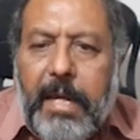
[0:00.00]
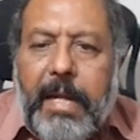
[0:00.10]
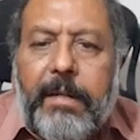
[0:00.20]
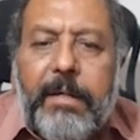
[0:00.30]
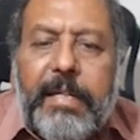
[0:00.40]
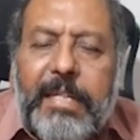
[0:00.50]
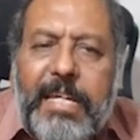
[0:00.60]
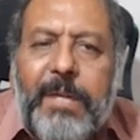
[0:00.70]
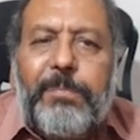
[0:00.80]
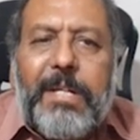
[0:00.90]
and
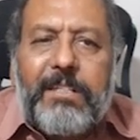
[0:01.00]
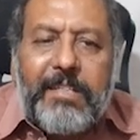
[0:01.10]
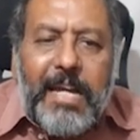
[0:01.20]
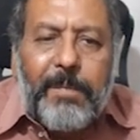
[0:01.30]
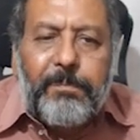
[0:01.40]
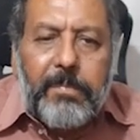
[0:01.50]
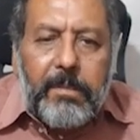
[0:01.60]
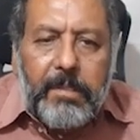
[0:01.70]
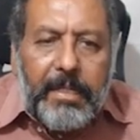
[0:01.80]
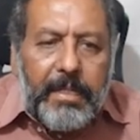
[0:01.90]
keep the scalp
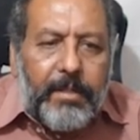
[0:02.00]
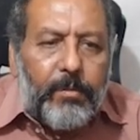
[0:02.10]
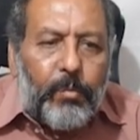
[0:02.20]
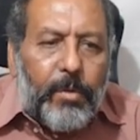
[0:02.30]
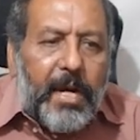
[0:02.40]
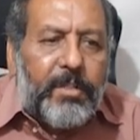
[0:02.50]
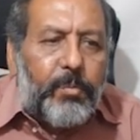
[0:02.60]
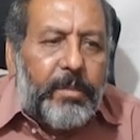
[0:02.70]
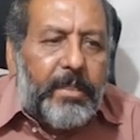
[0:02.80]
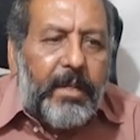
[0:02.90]
clean, wash
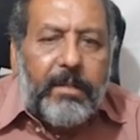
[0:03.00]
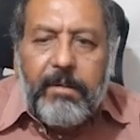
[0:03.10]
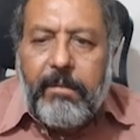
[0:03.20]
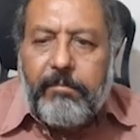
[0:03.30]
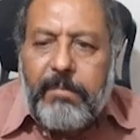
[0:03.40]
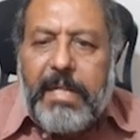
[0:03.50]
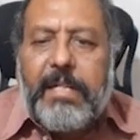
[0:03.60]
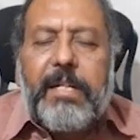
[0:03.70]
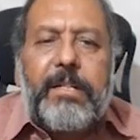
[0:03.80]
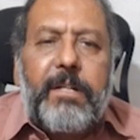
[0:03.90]
with a
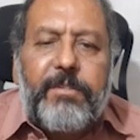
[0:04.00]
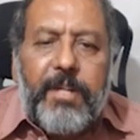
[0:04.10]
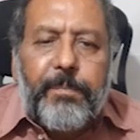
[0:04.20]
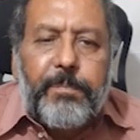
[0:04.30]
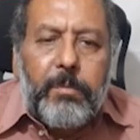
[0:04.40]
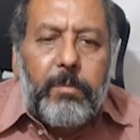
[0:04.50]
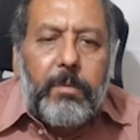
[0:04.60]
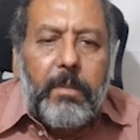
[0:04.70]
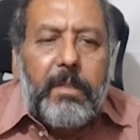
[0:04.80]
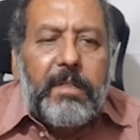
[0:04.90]
medicated shampoo
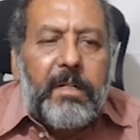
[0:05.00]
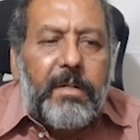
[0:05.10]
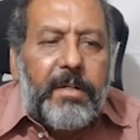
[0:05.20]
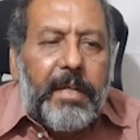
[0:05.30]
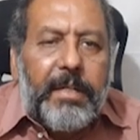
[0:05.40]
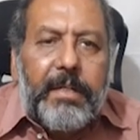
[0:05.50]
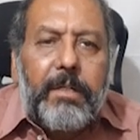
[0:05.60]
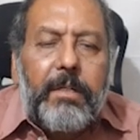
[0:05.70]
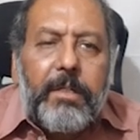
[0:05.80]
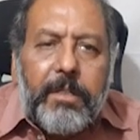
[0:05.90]
containing
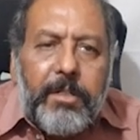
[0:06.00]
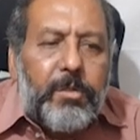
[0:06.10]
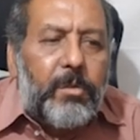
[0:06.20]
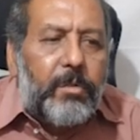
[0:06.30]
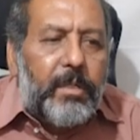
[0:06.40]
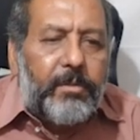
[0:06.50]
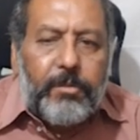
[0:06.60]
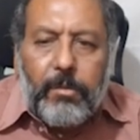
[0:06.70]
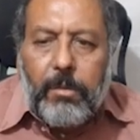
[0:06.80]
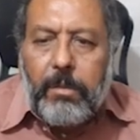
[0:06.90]

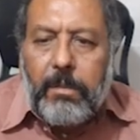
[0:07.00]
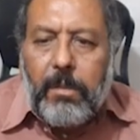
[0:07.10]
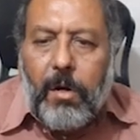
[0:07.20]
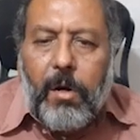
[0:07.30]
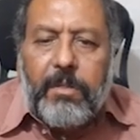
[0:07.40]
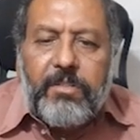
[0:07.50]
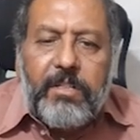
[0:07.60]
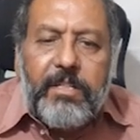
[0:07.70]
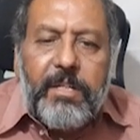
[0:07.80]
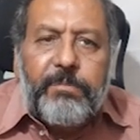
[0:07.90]
ketoconazole or
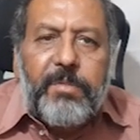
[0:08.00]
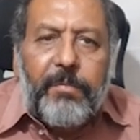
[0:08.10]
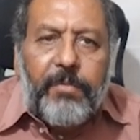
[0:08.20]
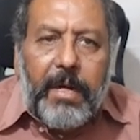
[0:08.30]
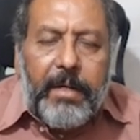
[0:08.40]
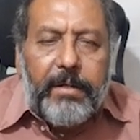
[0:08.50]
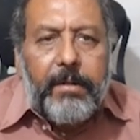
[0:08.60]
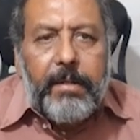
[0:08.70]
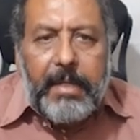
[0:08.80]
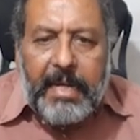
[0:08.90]
selenium sulfide,
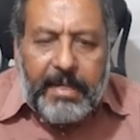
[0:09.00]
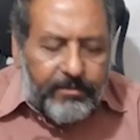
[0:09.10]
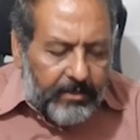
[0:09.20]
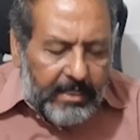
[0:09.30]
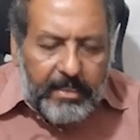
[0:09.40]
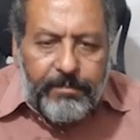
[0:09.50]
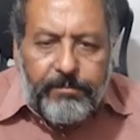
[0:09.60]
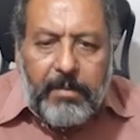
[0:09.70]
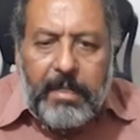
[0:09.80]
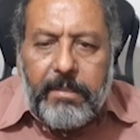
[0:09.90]
as I have
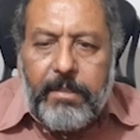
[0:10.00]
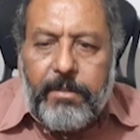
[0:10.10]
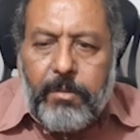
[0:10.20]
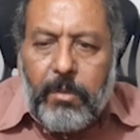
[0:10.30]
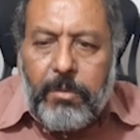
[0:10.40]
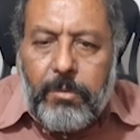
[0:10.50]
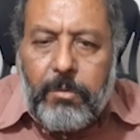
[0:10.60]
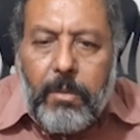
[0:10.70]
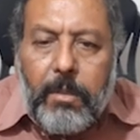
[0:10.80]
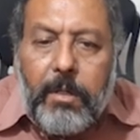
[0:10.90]
already told
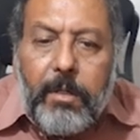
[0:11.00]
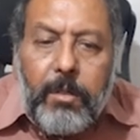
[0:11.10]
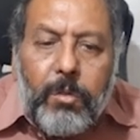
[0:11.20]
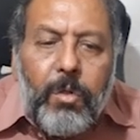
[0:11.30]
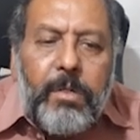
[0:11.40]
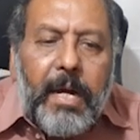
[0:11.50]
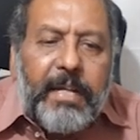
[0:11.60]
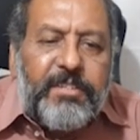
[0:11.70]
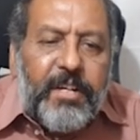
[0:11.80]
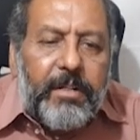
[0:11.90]
you. Good
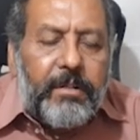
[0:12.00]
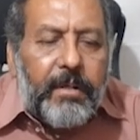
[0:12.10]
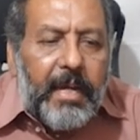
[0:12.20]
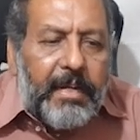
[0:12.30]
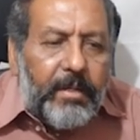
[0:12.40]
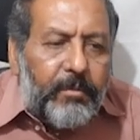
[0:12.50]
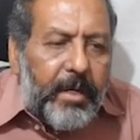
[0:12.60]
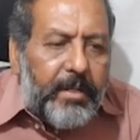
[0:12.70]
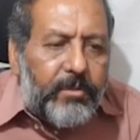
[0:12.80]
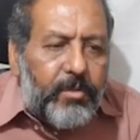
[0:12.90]
hygiene and
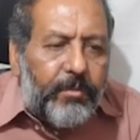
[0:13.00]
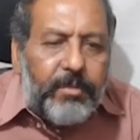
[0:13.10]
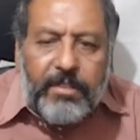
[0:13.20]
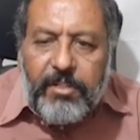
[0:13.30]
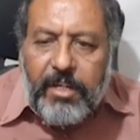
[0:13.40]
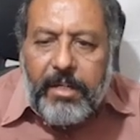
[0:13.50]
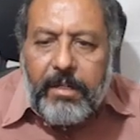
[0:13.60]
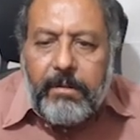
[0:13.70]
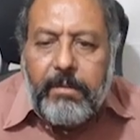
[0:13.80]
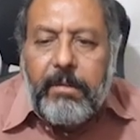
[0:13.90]
avoidance of the sharing
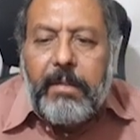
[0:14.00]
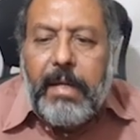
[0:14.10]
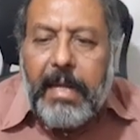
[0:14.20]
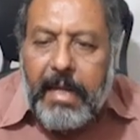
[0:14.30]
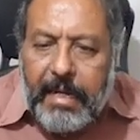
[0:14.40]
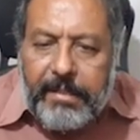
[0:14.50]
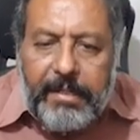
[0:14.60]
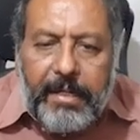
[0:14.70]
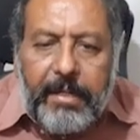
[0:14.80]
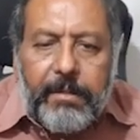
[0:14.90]

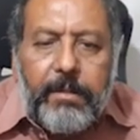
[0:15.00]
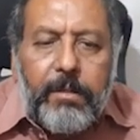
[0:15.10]
headgear,